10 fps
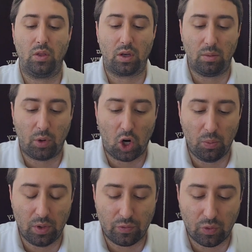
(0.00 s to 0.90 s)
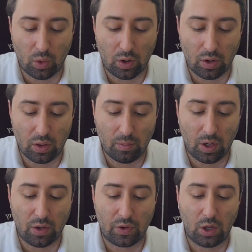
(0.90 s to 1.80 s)
the compartment for the
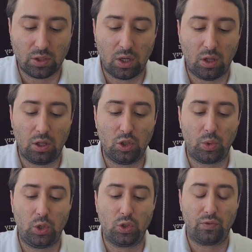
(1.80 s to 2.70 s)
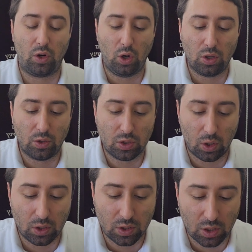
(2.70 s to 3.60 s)
money for goes ola, those were used for olos,
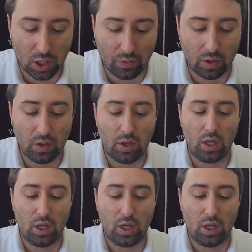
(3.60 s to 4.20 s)
olos nadava.